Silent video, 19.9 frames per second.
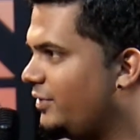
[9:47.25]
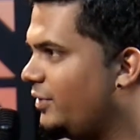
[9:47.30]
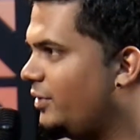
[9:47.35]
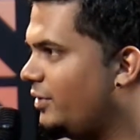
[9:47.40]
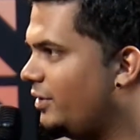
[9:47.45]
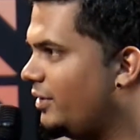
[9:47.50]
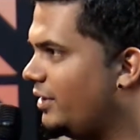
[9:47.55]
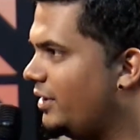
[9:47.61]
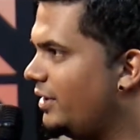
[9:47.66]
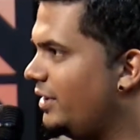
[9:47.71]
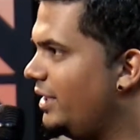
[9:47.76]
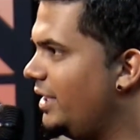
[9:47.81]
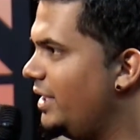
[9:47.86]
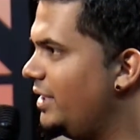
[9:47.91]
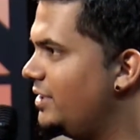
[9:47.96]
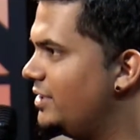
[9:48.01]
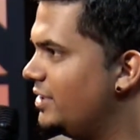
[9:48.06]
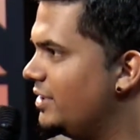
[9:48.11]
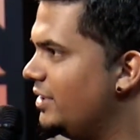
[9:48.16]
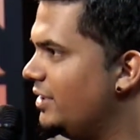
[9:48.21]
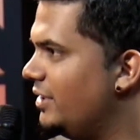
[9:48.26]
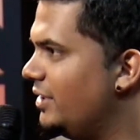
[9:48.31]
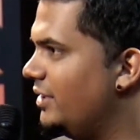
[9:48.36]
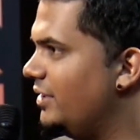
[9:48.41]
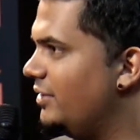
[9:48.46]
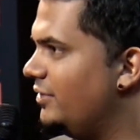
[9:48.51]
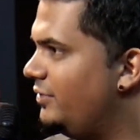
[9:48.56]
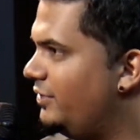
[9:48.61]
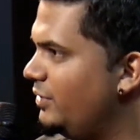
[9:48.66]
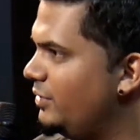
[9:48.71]
for each
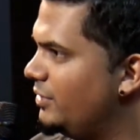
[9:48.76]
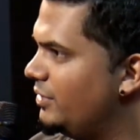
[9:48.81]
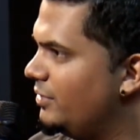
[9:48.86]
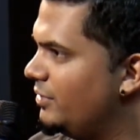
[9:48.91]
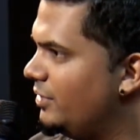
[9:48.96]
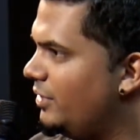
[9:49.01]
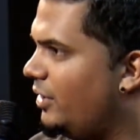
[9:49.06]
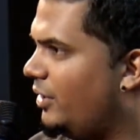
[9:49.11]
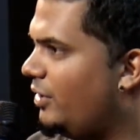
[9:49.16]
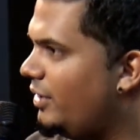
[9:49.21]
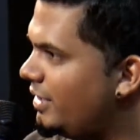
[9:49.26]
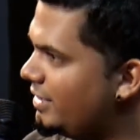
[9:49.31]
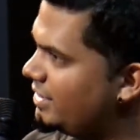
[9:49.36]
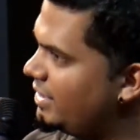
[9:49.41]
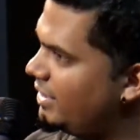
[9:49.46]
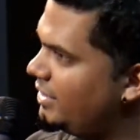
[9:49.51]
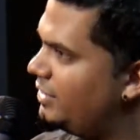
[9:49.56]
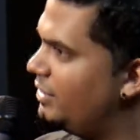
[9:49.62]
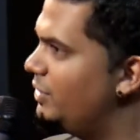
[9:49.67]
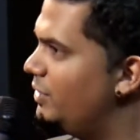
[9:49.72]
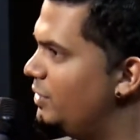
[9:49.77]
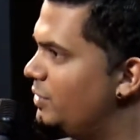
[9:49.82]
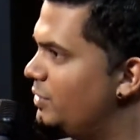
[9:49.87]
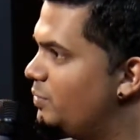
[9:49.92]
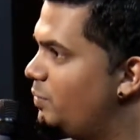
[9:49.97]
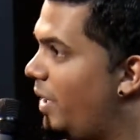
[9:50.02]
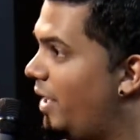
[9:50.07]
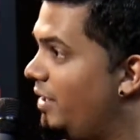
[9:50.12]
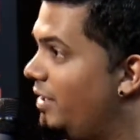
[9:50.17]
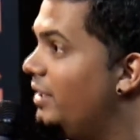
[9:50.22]
flute, or is it you use
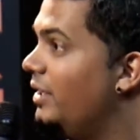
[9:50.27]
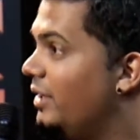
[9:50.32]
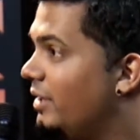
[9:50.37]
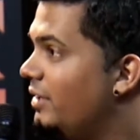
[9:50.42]
one?